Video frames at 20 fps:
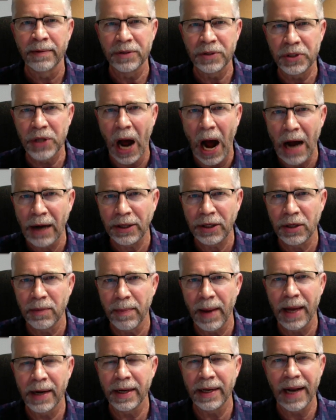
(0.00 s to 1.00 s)

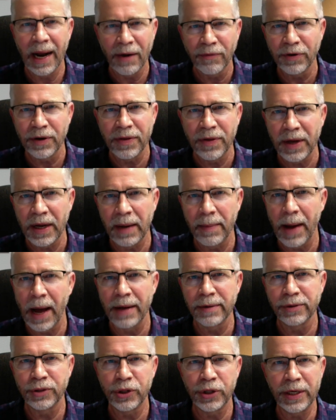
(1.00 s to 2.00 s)
documented everything
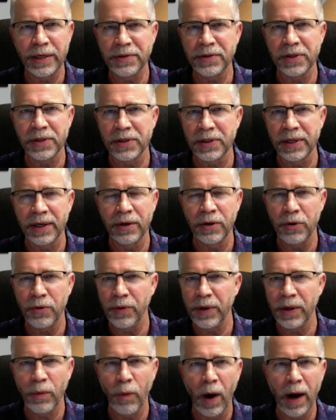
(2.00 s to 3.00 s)
about Jesus and who
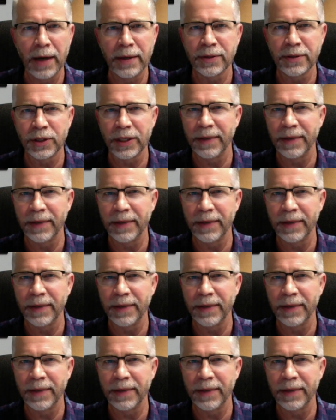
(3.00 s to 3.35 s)
He was,